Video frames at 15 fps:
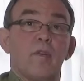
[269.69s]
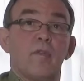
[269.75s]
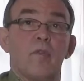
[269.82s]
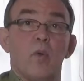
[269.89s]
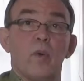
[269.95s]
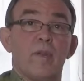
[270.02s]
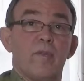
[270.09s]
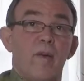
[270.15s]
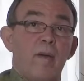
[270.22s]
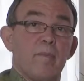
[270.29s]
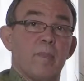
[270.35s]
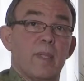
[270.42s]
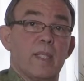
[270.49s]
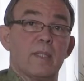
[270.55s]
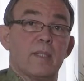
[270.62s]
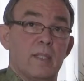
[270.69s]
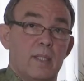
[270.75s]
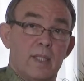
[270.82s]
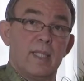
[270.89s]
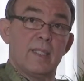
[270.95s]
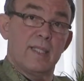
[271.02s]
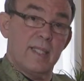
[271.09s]
for 45 minutes, and you
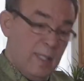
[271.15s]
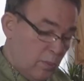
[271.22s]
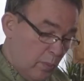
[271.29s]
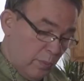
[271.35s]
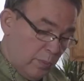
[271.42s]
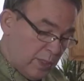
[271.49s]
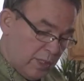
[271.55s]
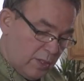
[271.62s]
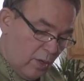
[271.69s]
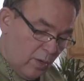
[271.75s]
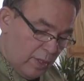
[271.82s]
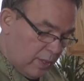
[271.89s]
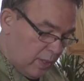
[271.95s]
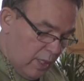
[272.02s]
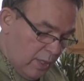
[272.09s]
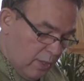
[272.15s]
can see when we stir it,